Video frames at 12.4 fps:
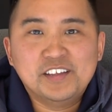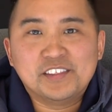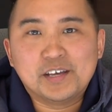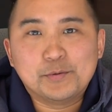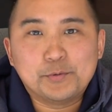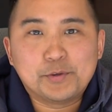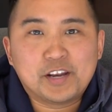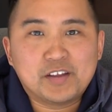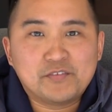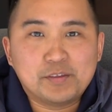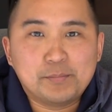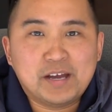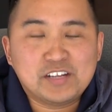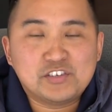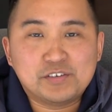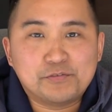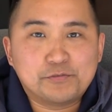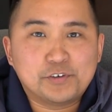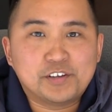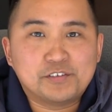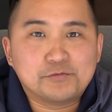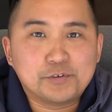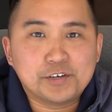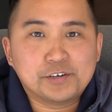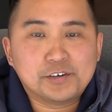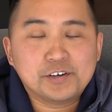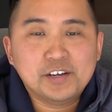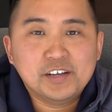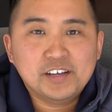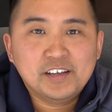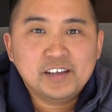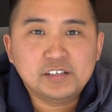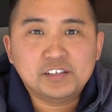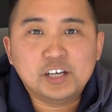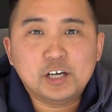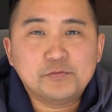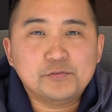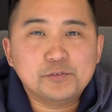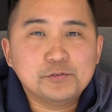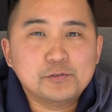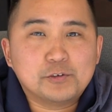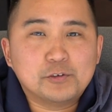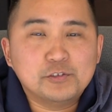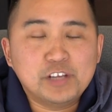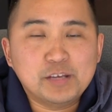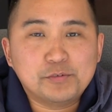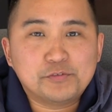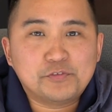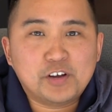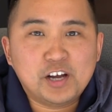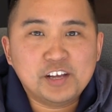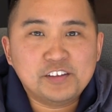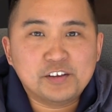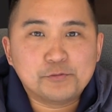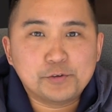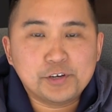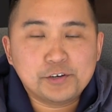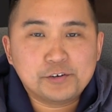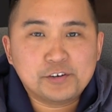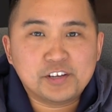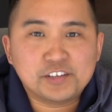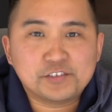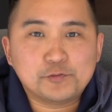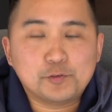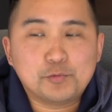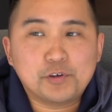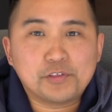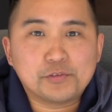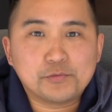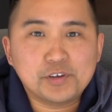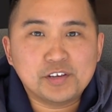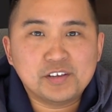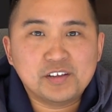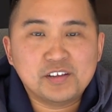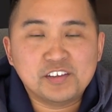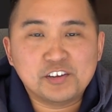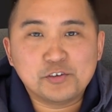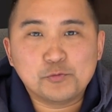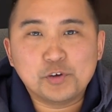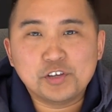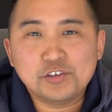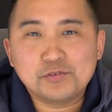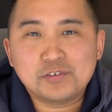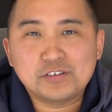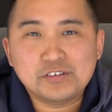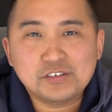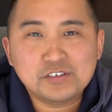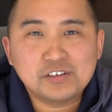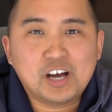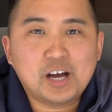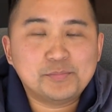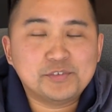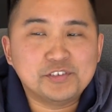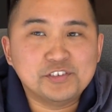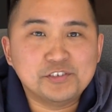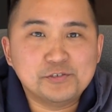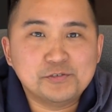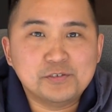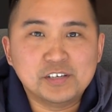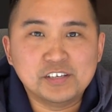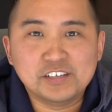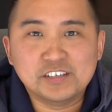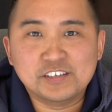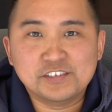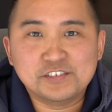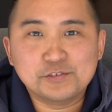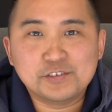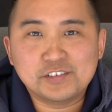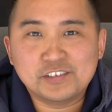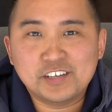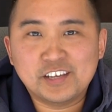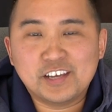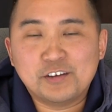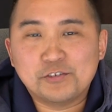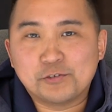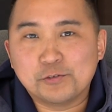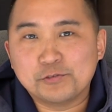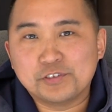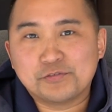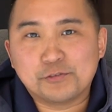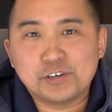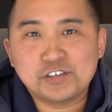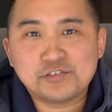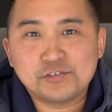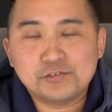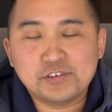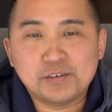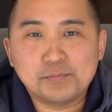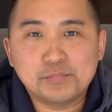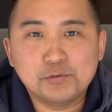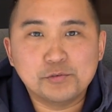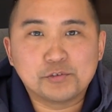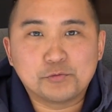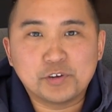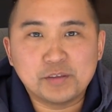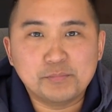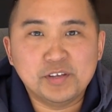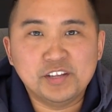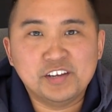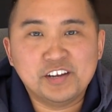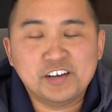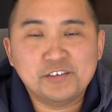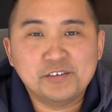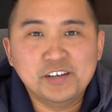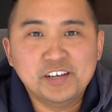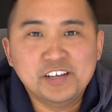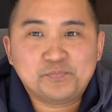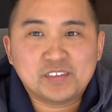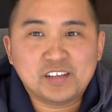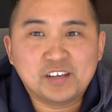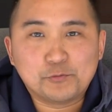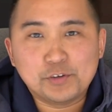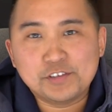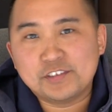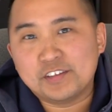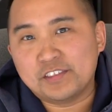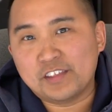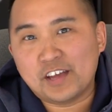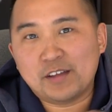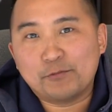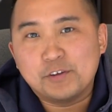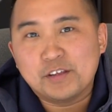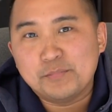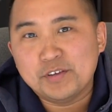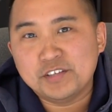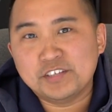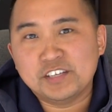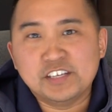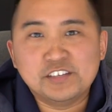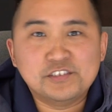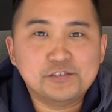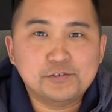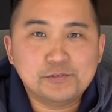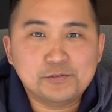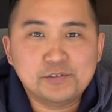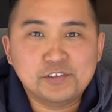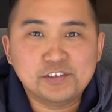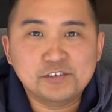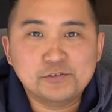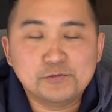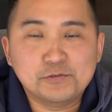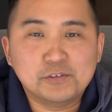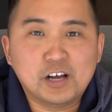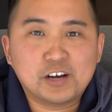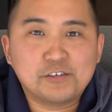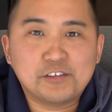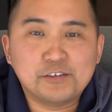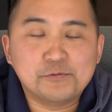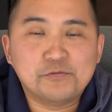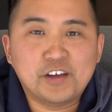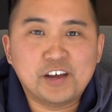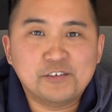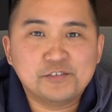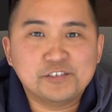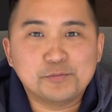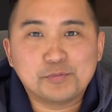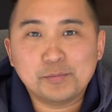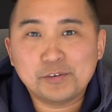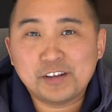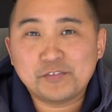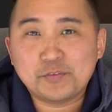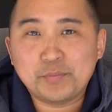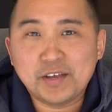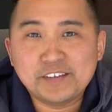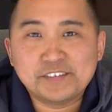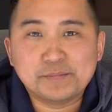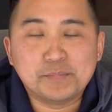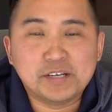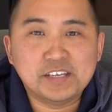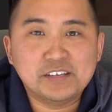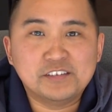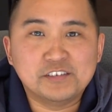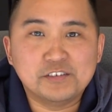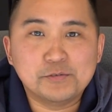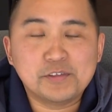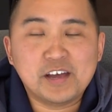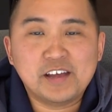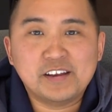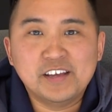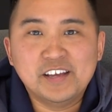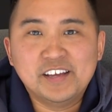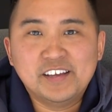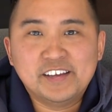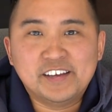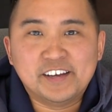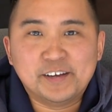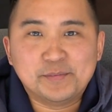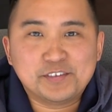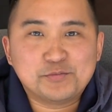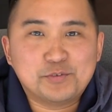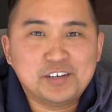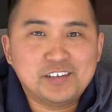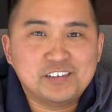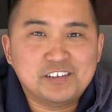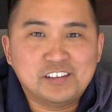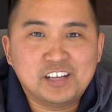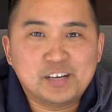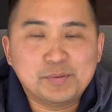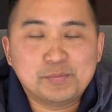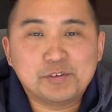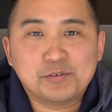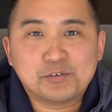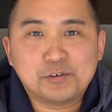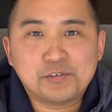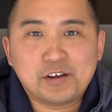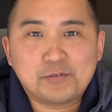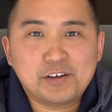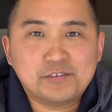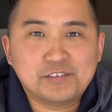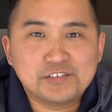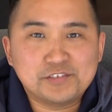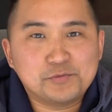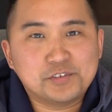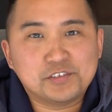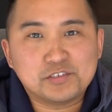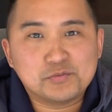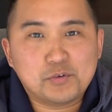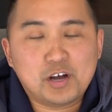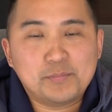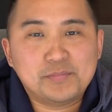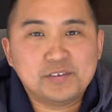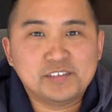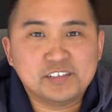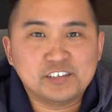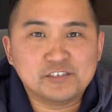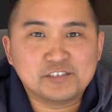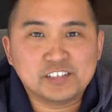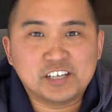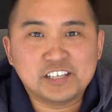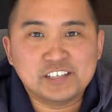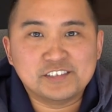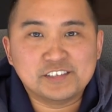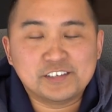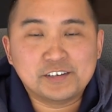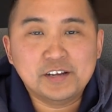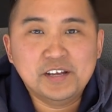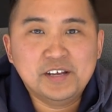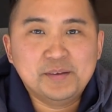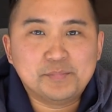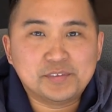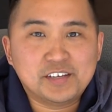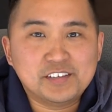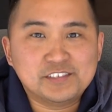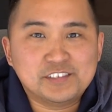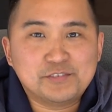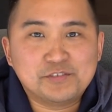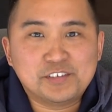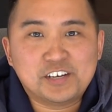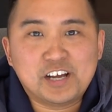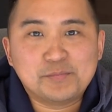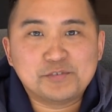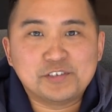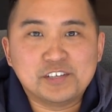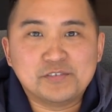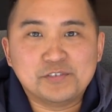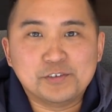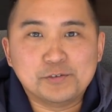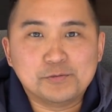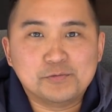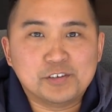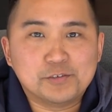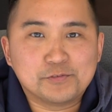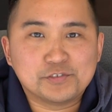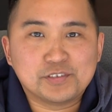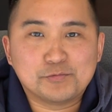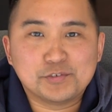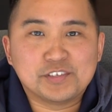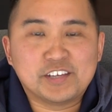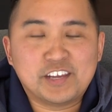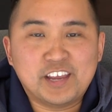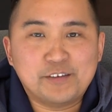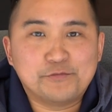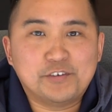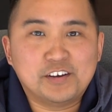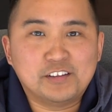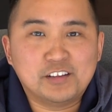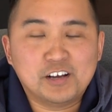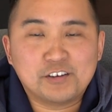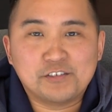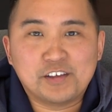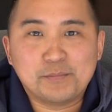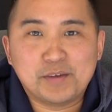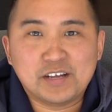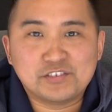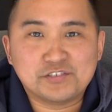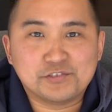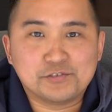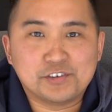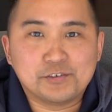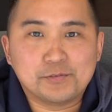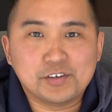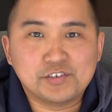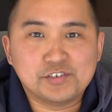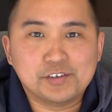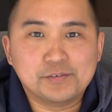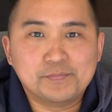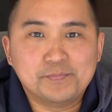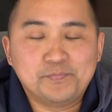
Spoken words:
That way we can have the matching front and rear. Now, if you are only able to find a rear and it's 4.3, you know, what you could opt to do is you can take out your old differential and pull the ring and pinion out and reset that ring and pinion into the new locker that you found. You're probably gonna have to pay some money to do that. That's why a lot of people don't go that route. They just want the swap, you know, it's a lot easier. But that is definitely an option if you, you know, for some reason can't find a locker that matches your gear ratio.